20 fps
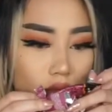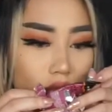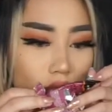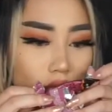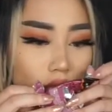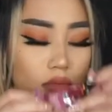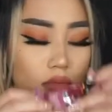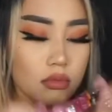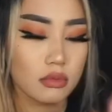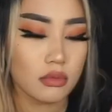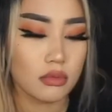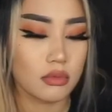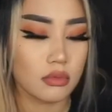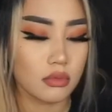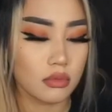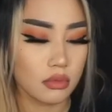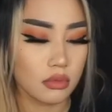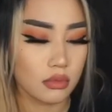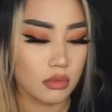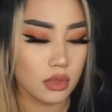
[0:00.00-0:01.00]

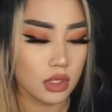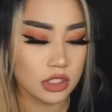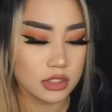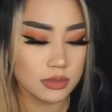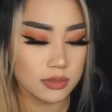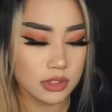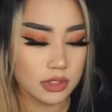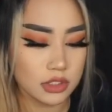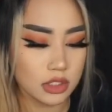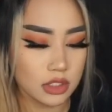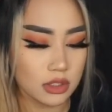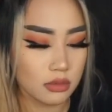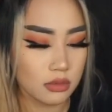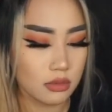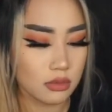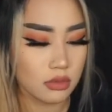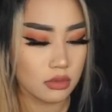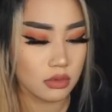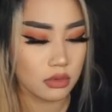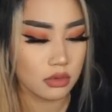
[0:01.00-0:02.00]
It smells good.
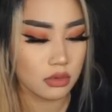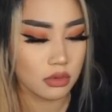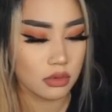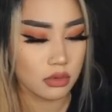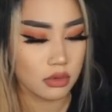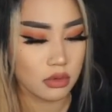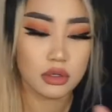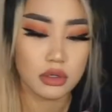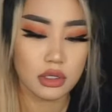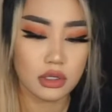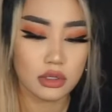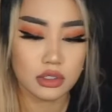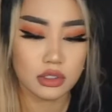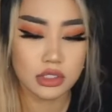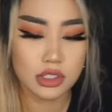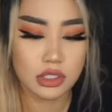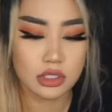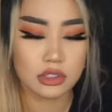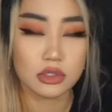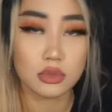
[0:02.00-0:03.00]
It looks
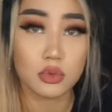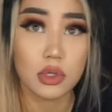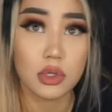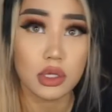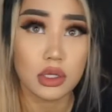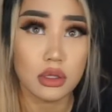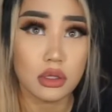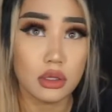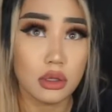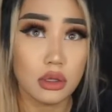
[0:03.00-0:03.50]
like a Twinkie.